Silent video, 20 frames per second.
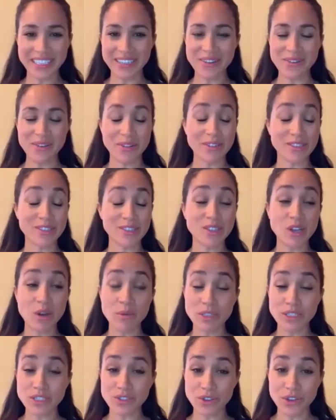you know, there's
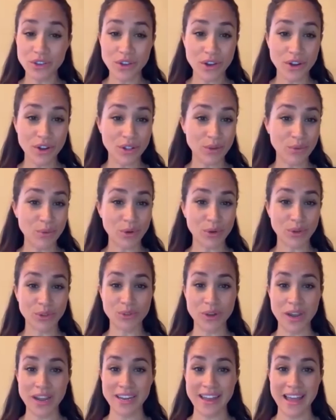so much going on in the
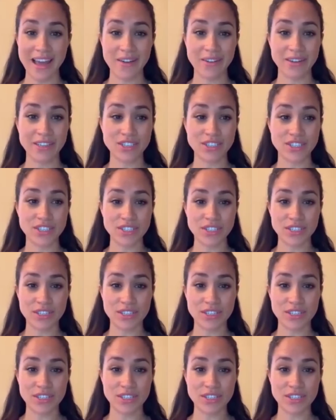world right now, yeah. and just